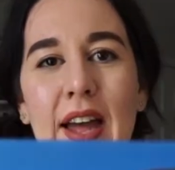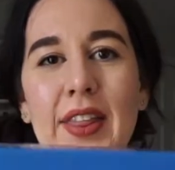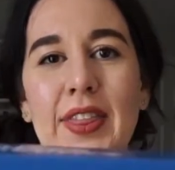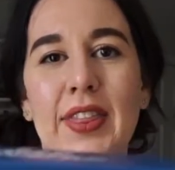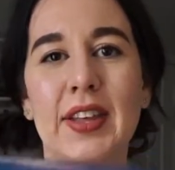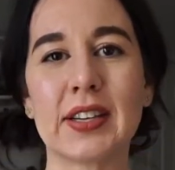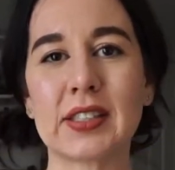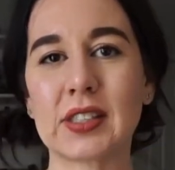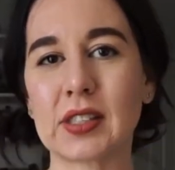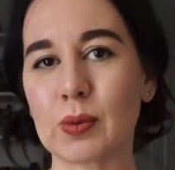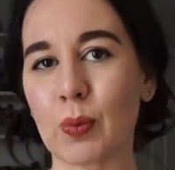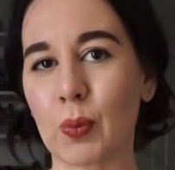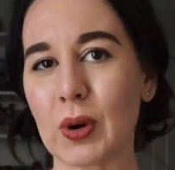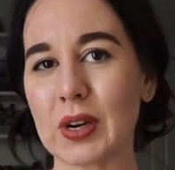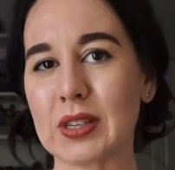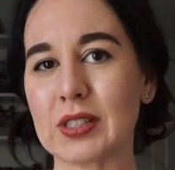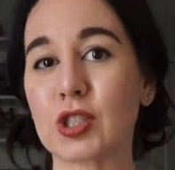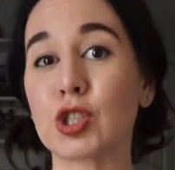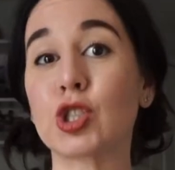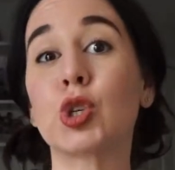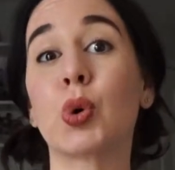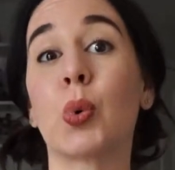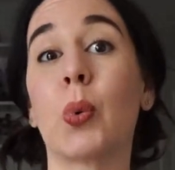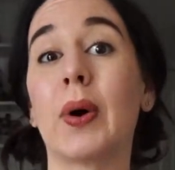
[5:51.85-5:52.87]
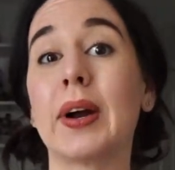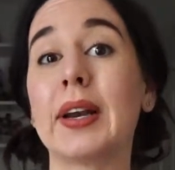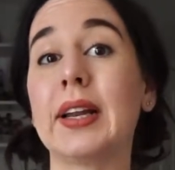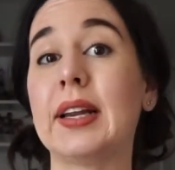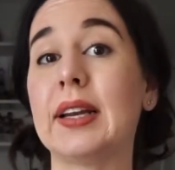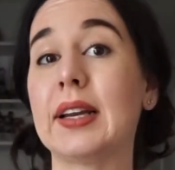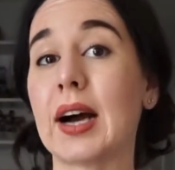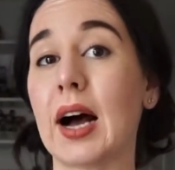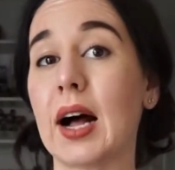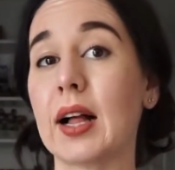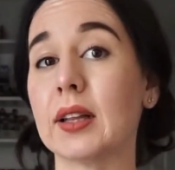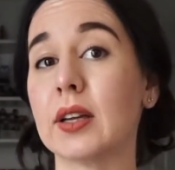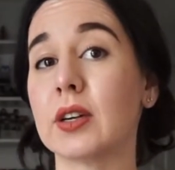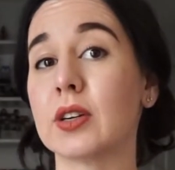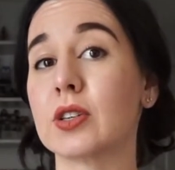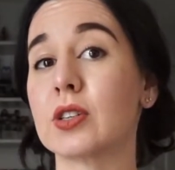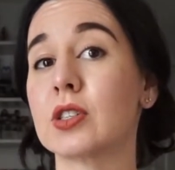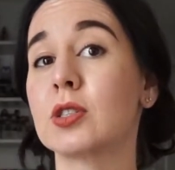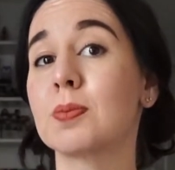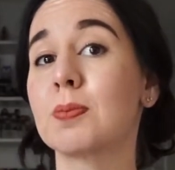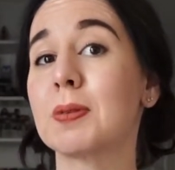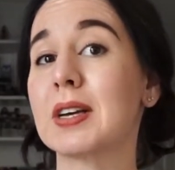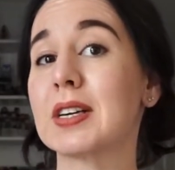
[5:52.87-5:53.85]
This was $20
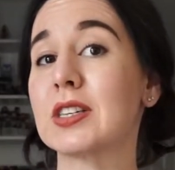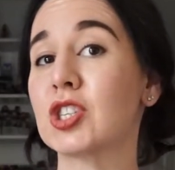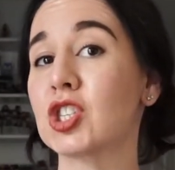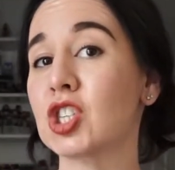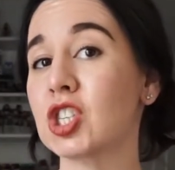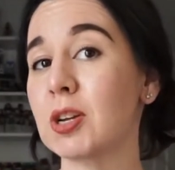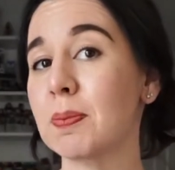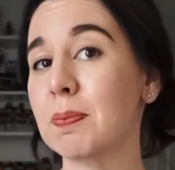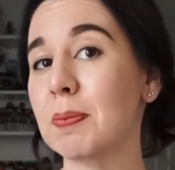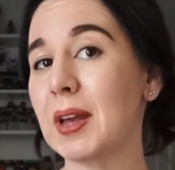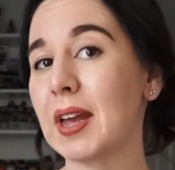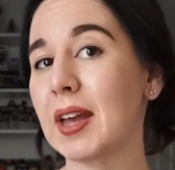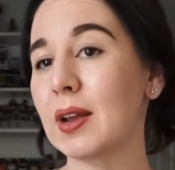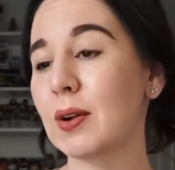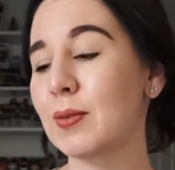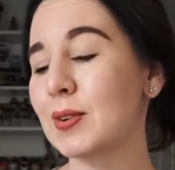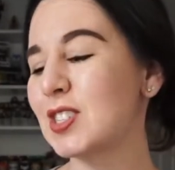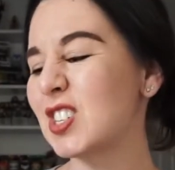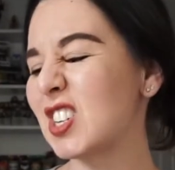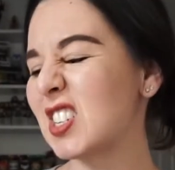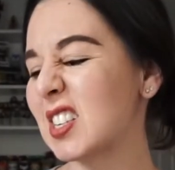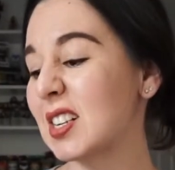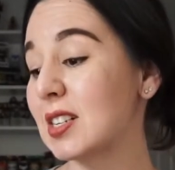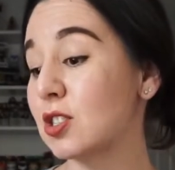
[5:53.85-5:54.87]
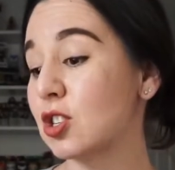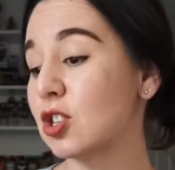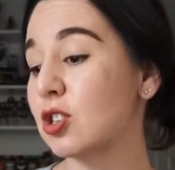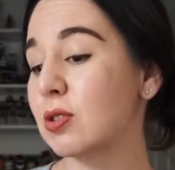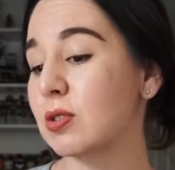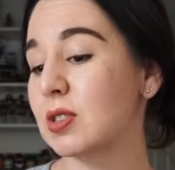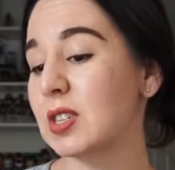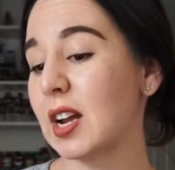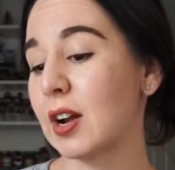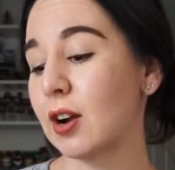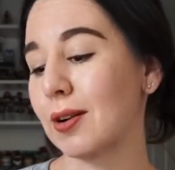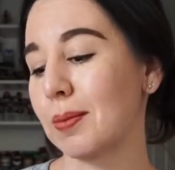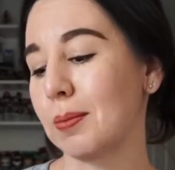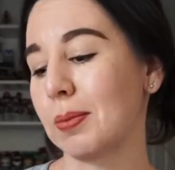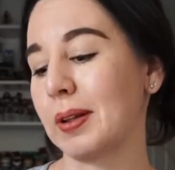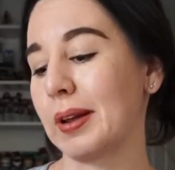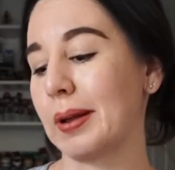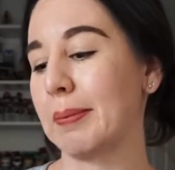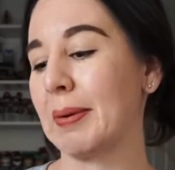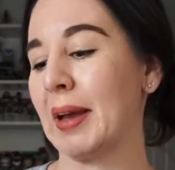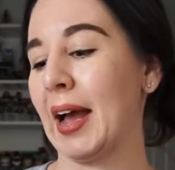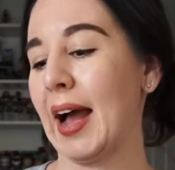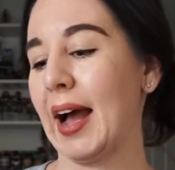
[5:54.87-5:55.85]
plus shipping, which isn't too
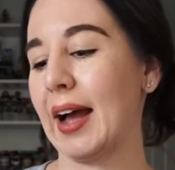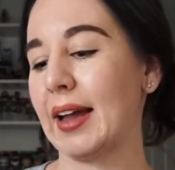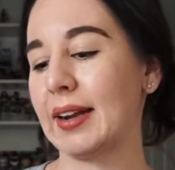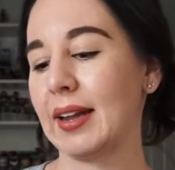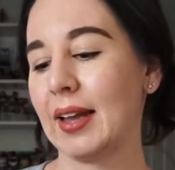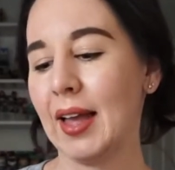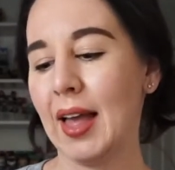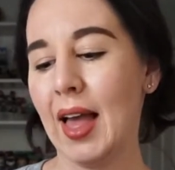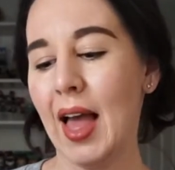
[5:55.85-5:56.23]
terribly bad.